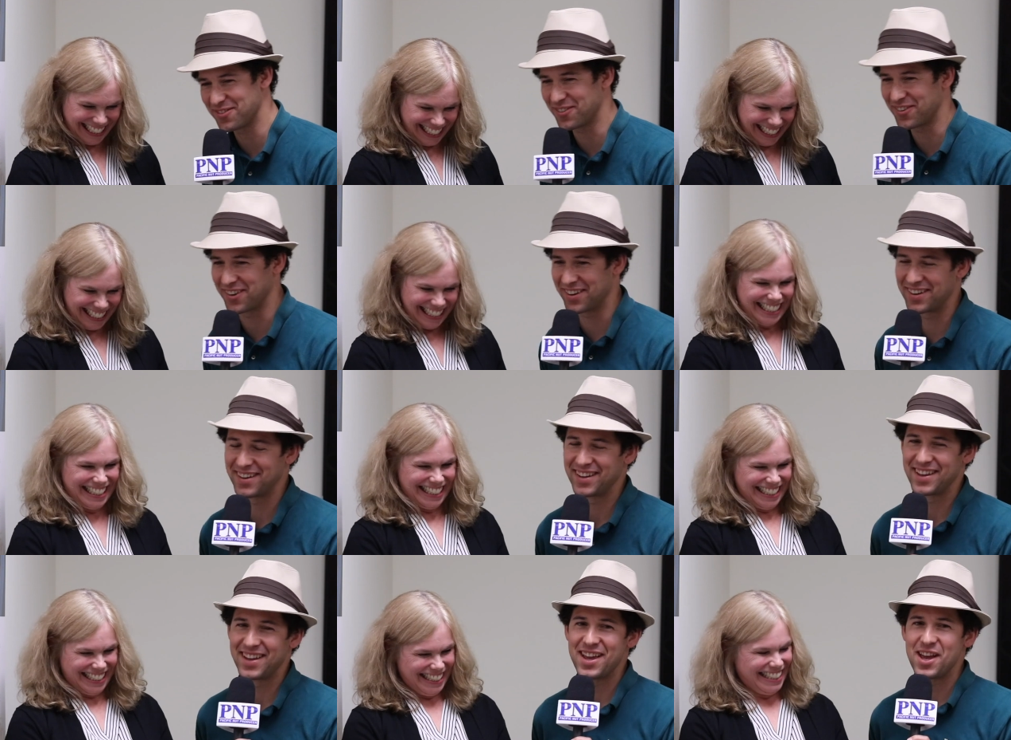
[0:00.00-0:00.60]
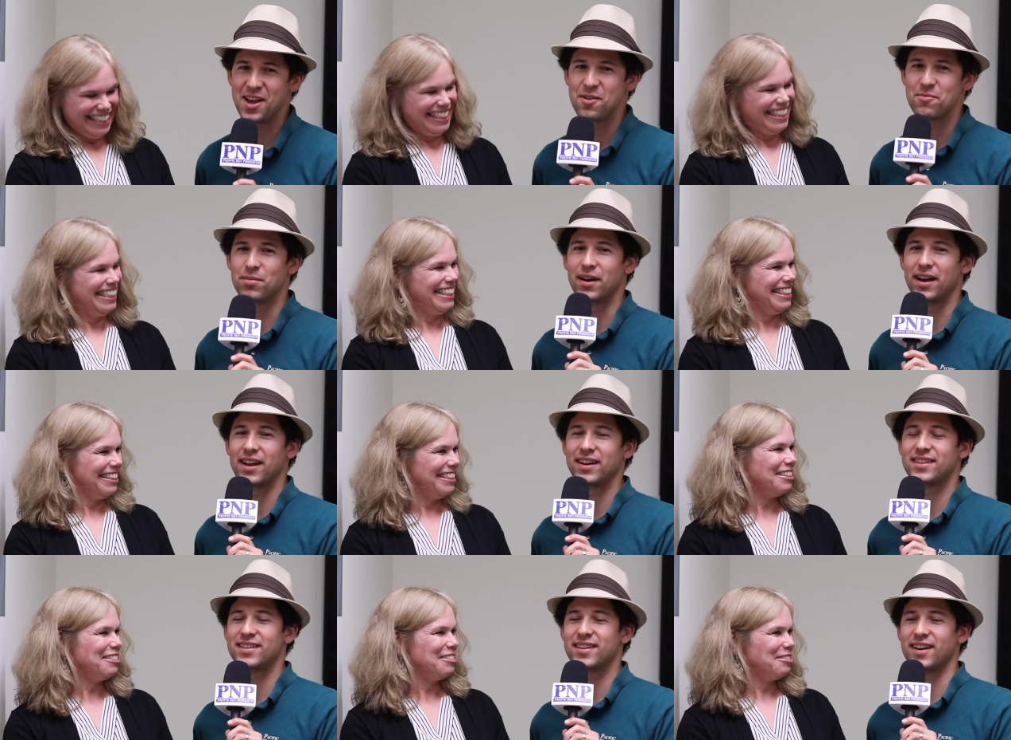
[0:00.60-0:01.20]
Speaker 1: point,
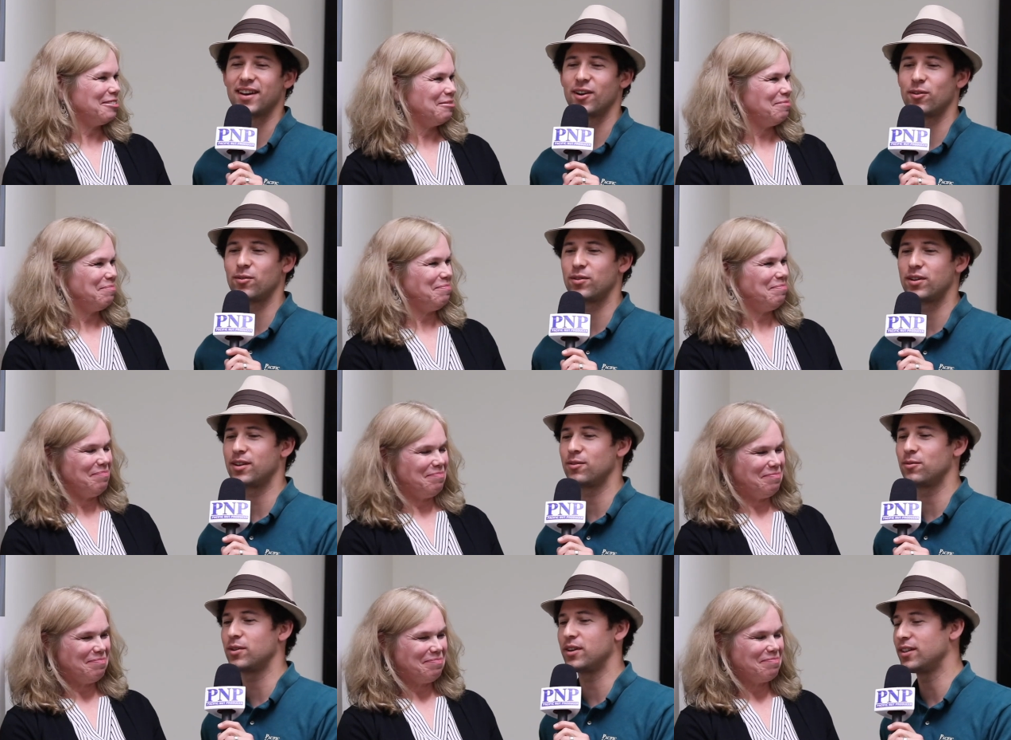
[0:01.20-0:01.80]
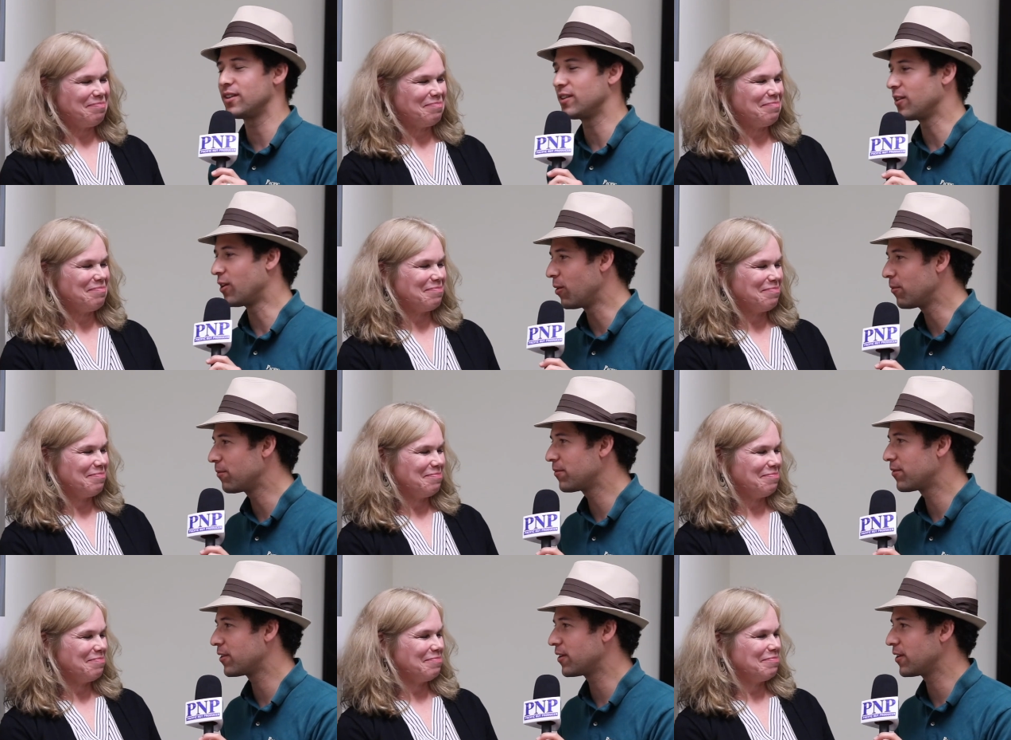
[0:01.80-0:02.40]
but uh, we, we hope
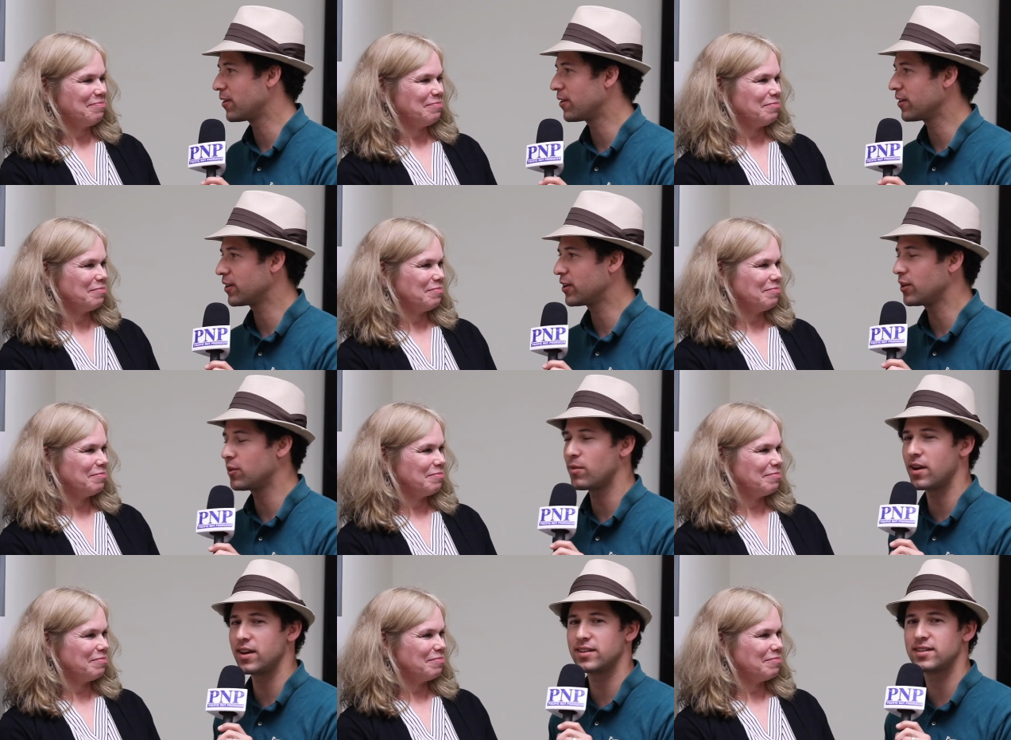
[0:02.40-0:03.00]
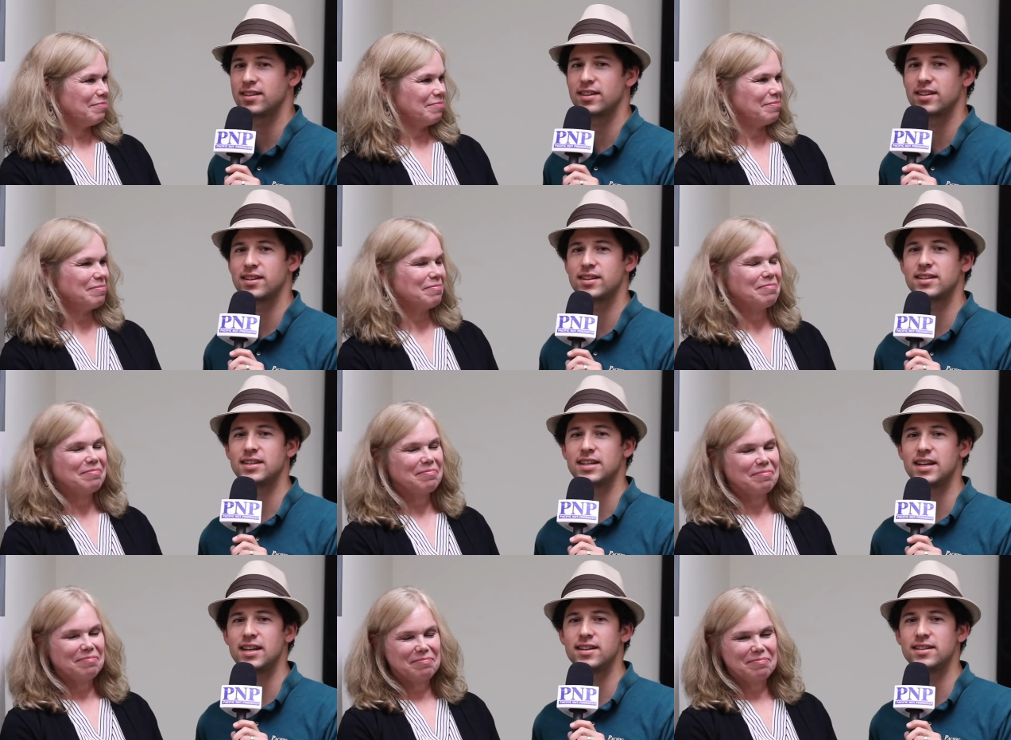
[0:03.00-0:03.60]
for a good rest of the
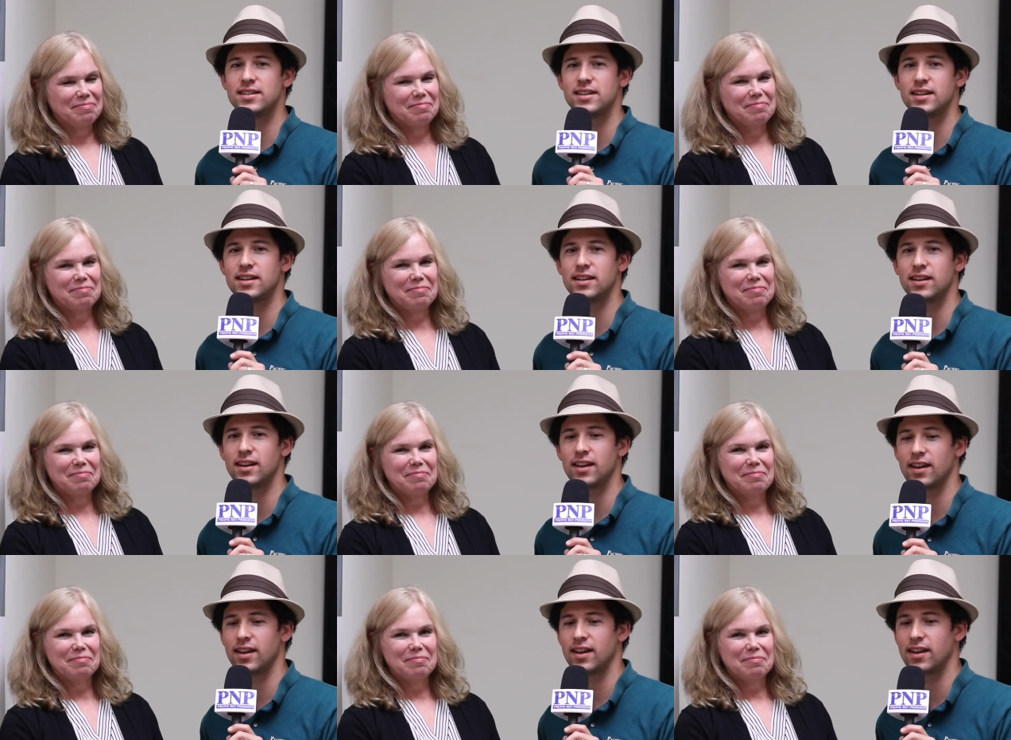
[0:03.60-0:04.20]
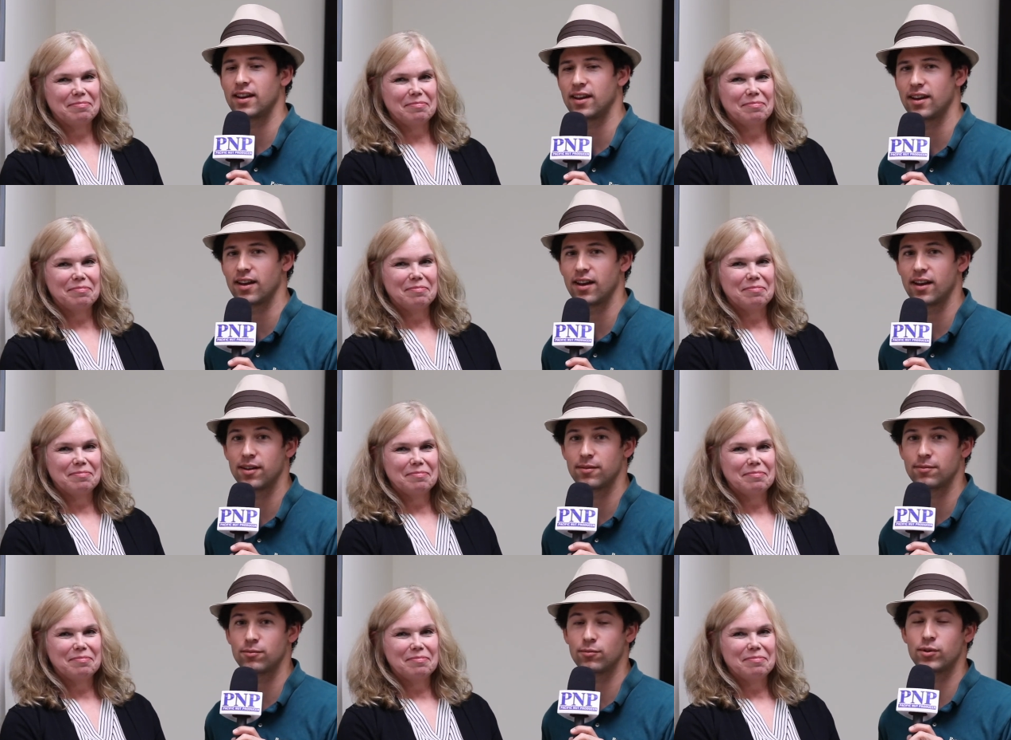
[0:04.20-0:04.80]
season and
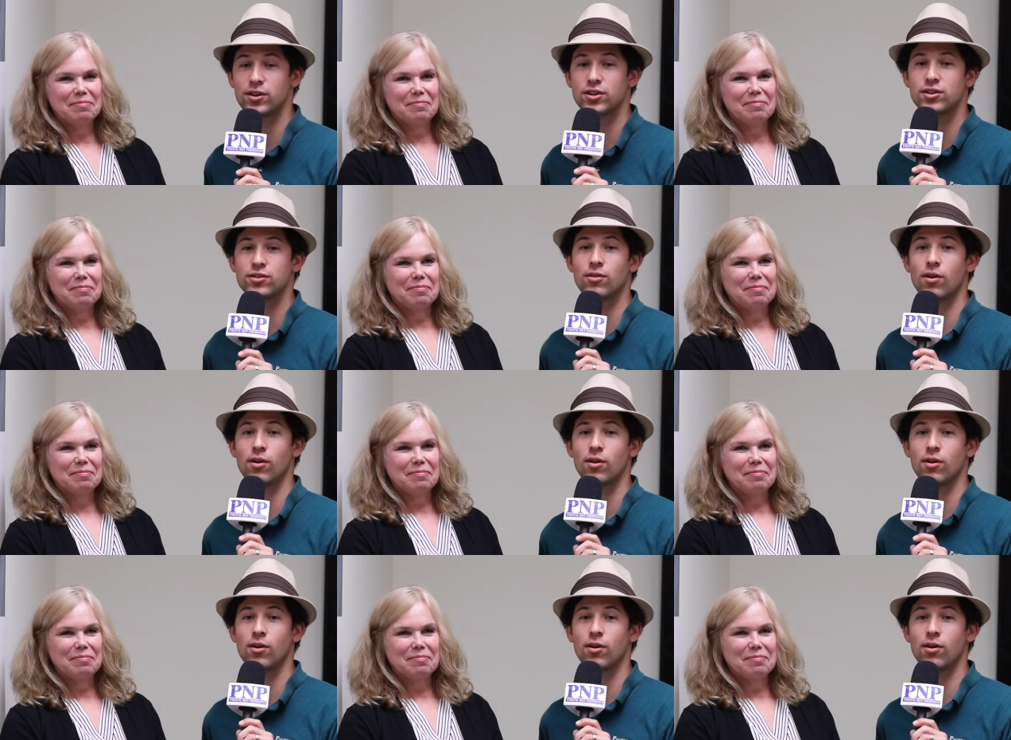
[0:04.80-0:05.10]
uh, wish